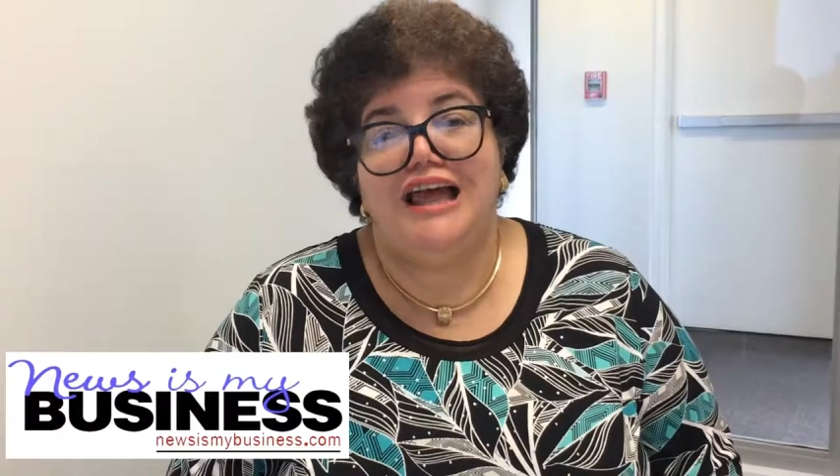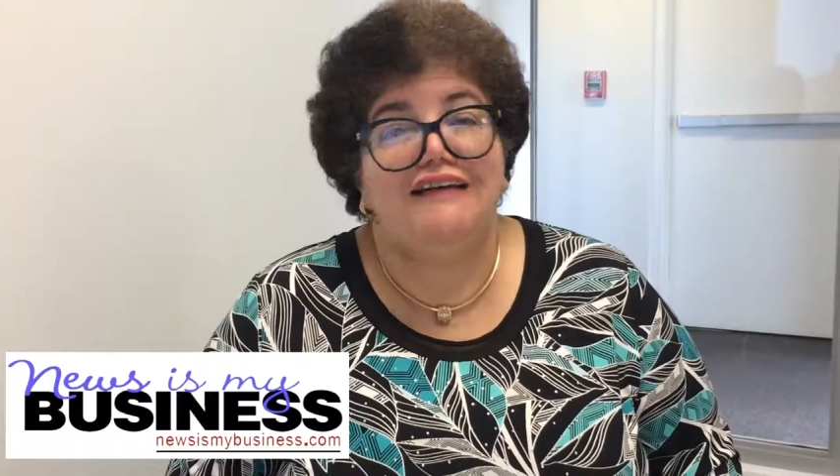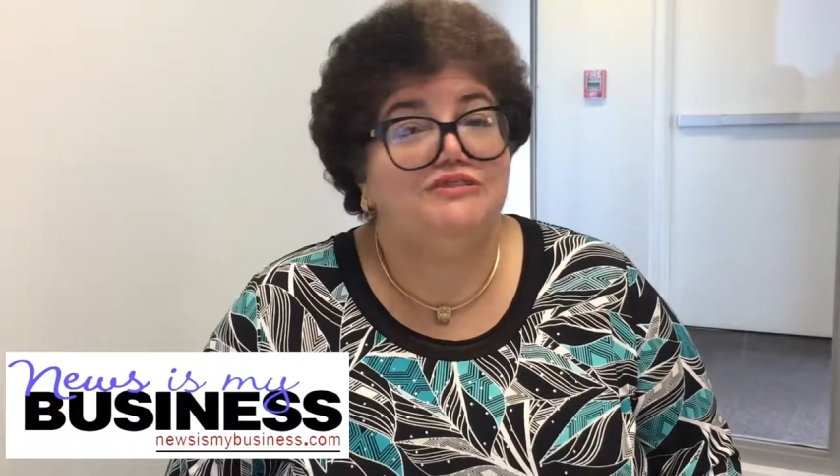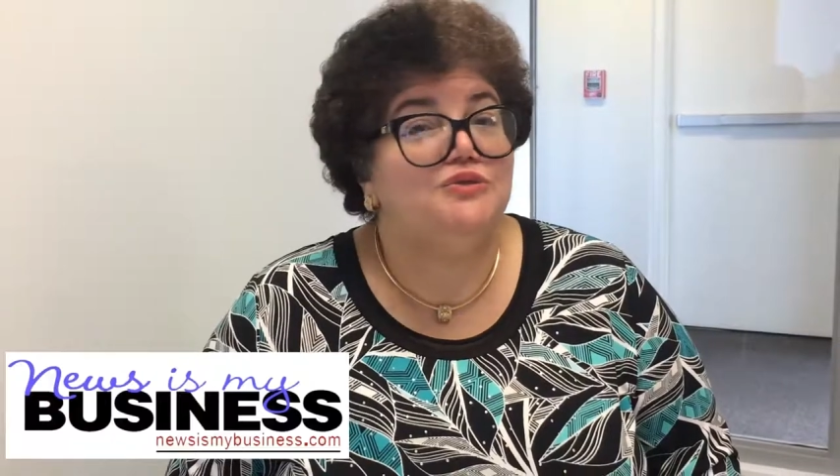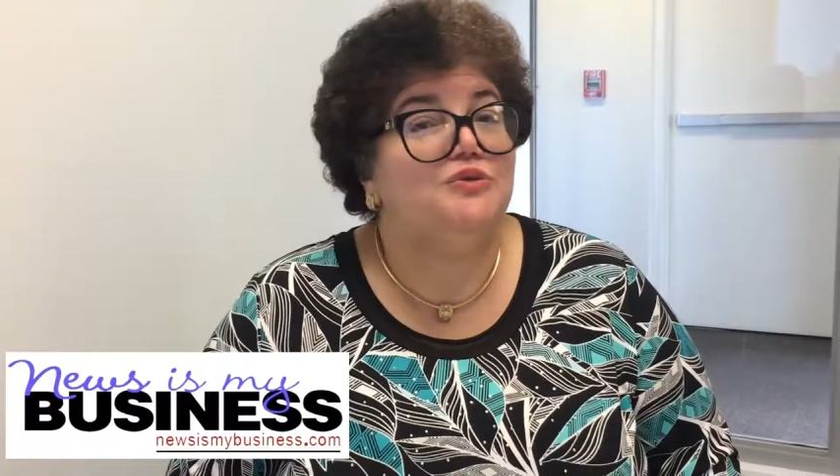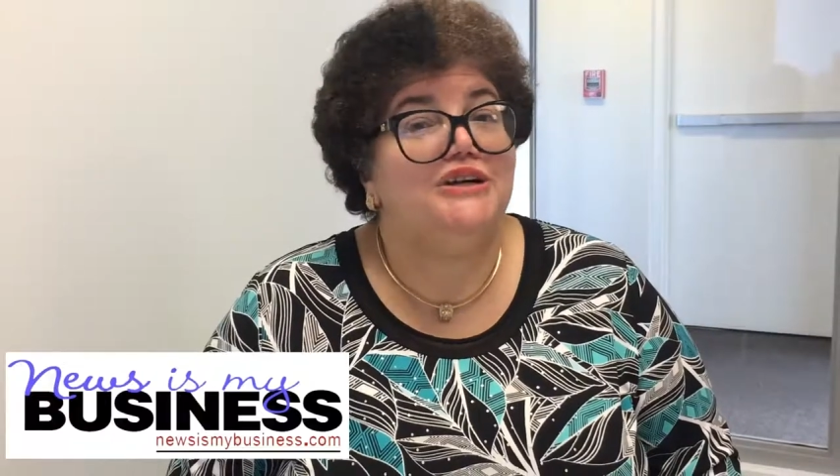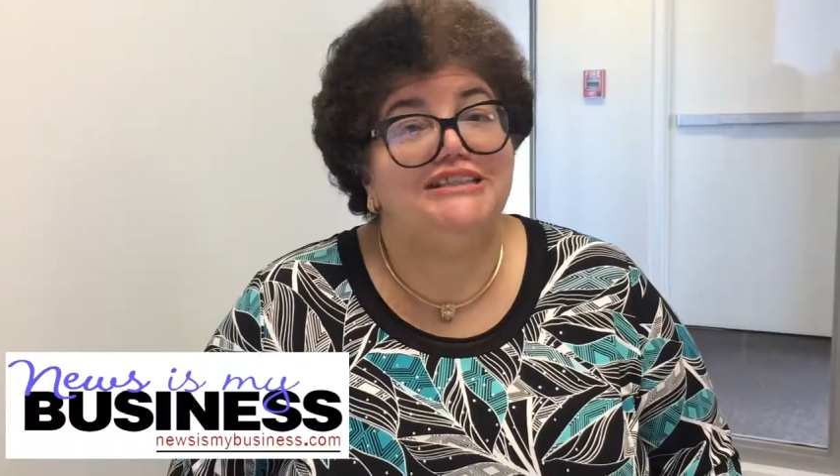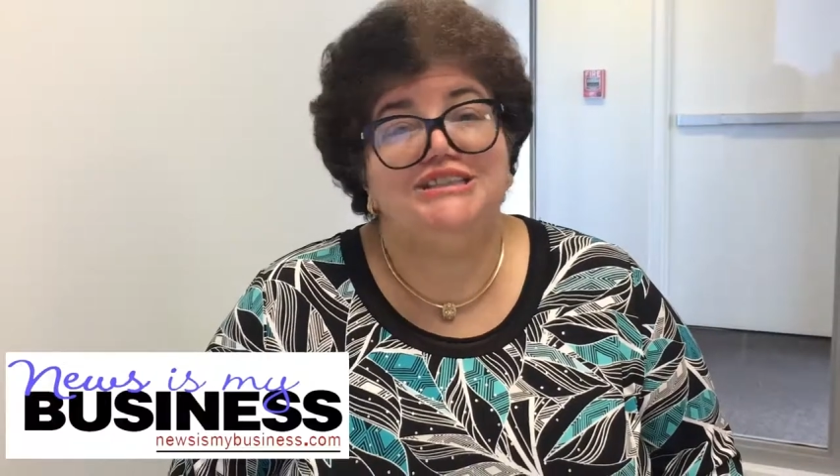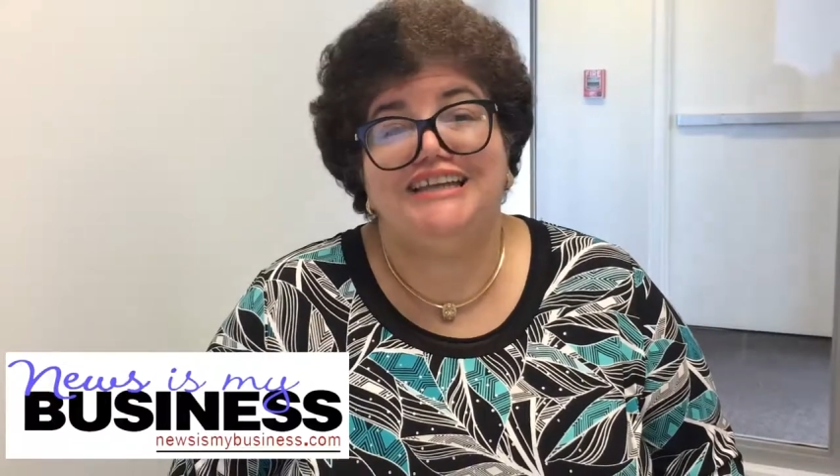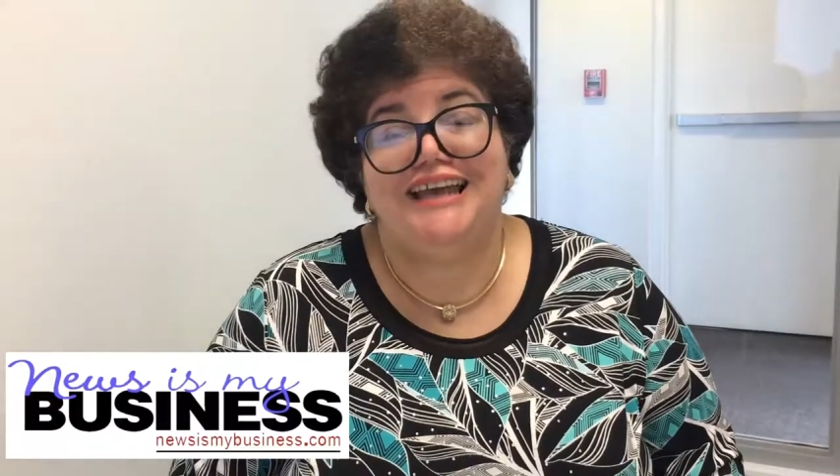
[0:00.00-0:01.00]
have to
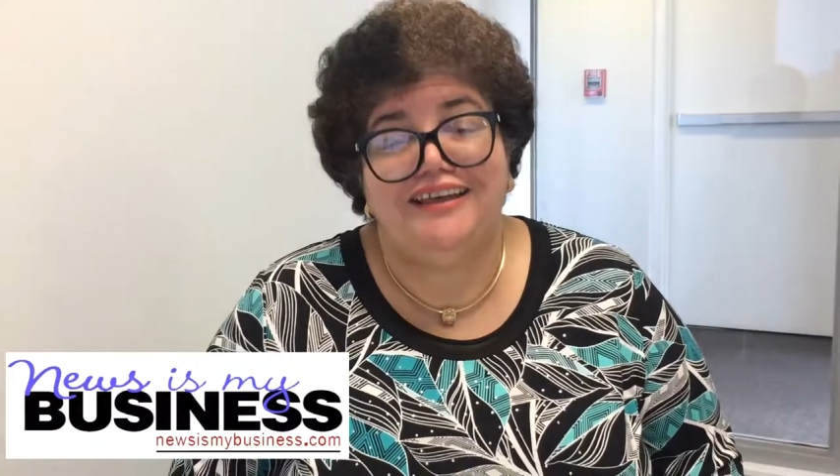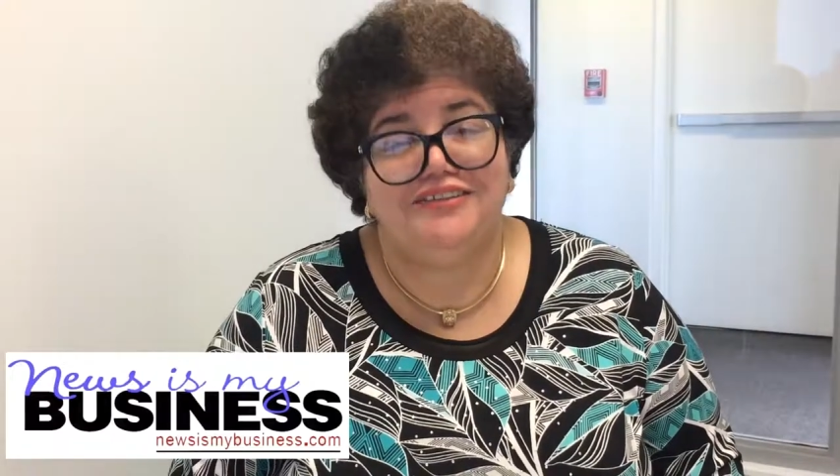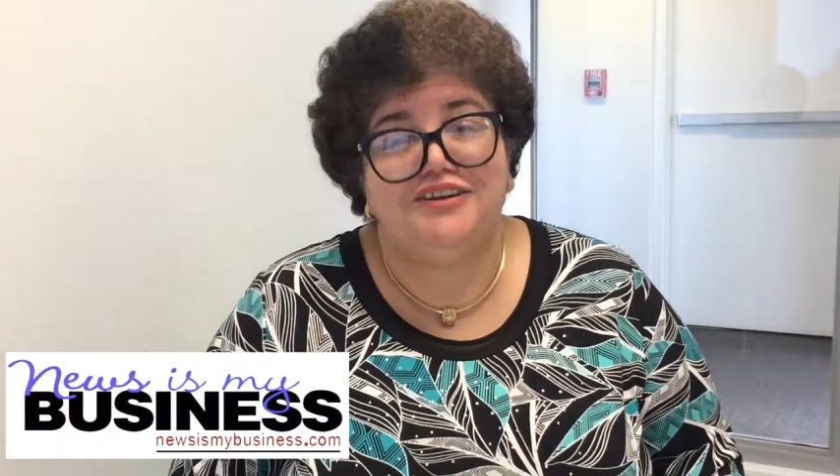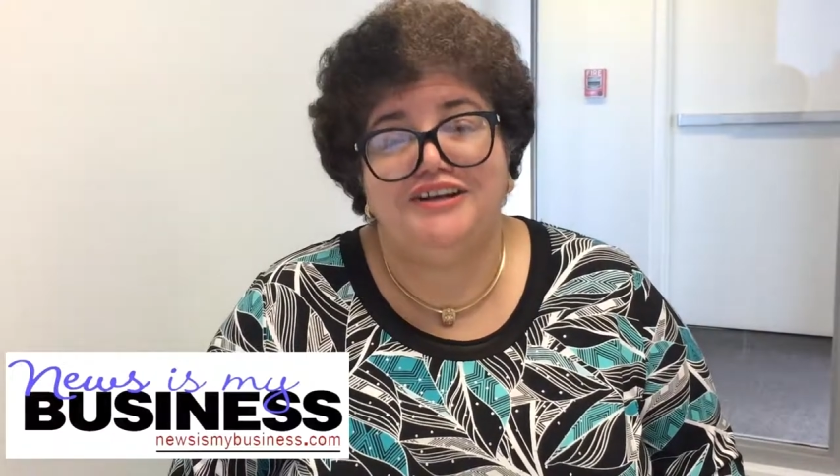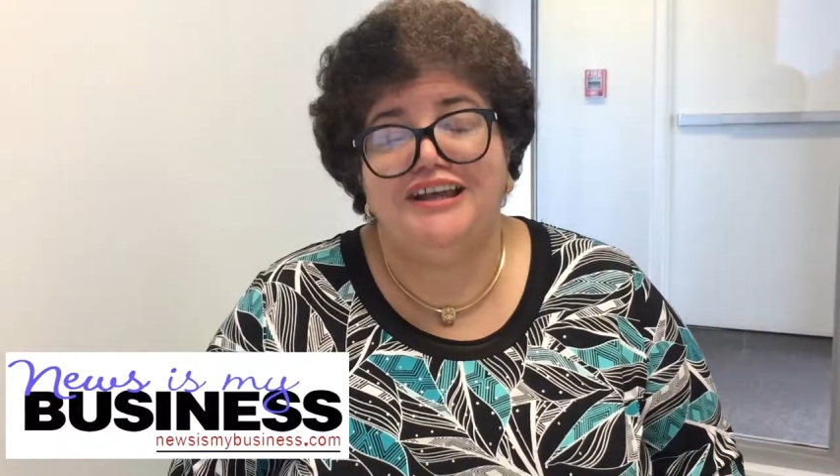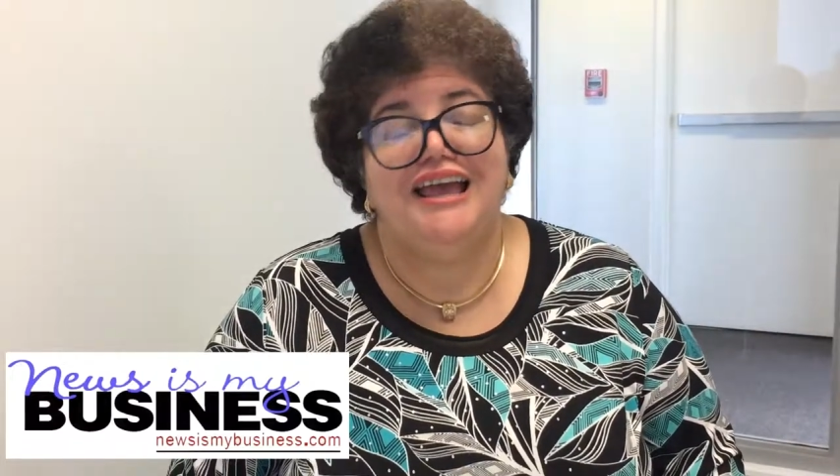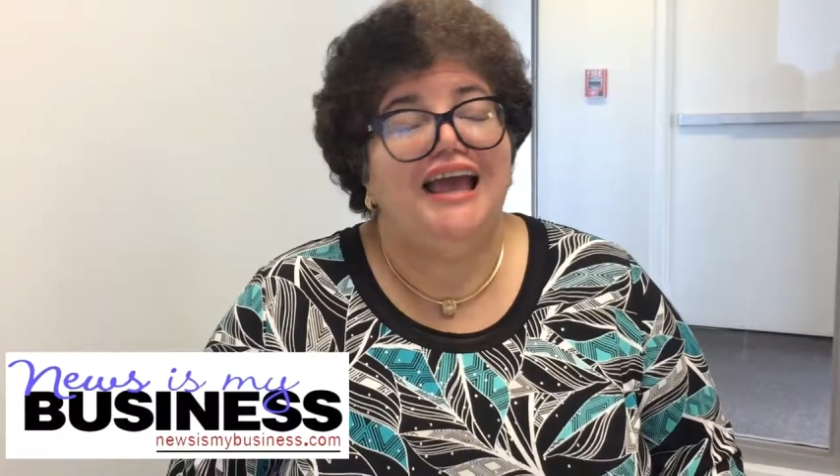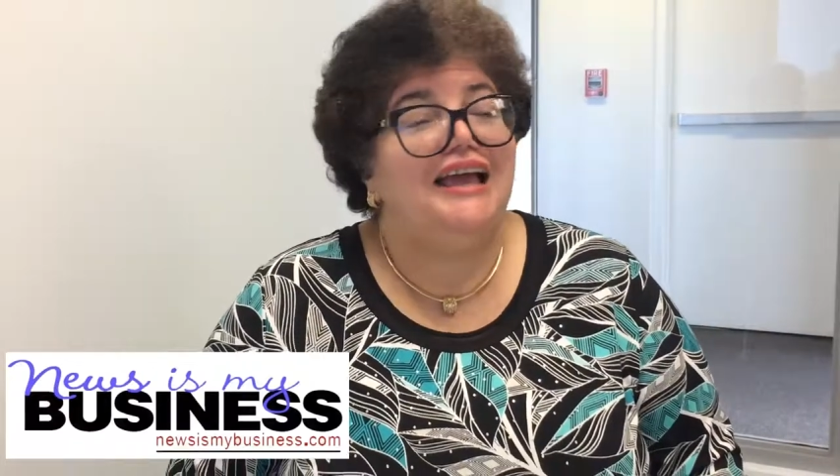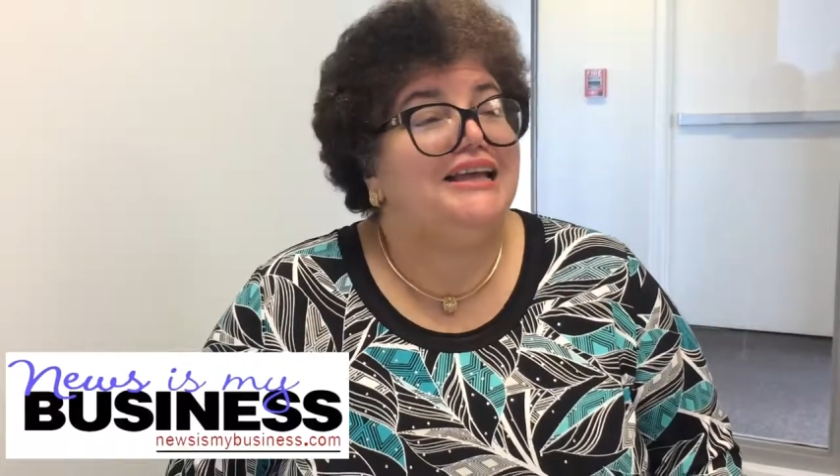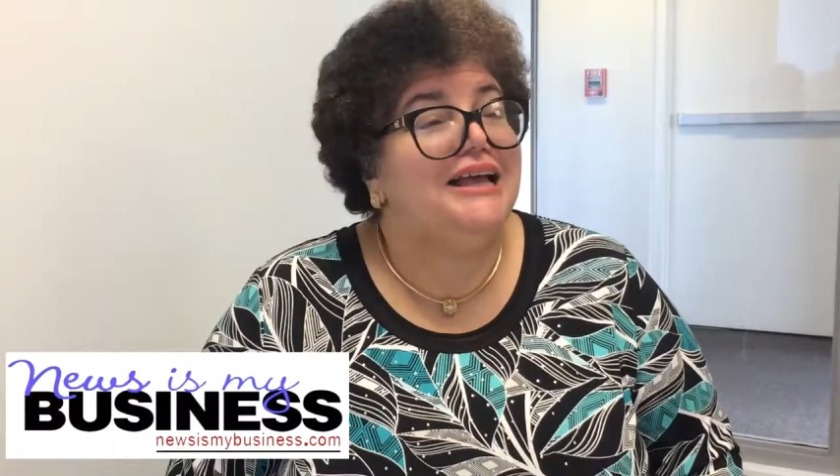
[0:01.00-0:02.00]
work together
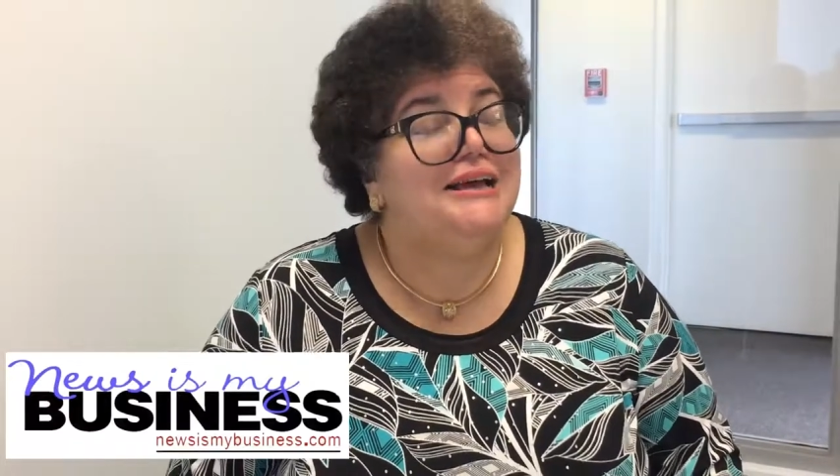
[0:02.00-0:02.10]
and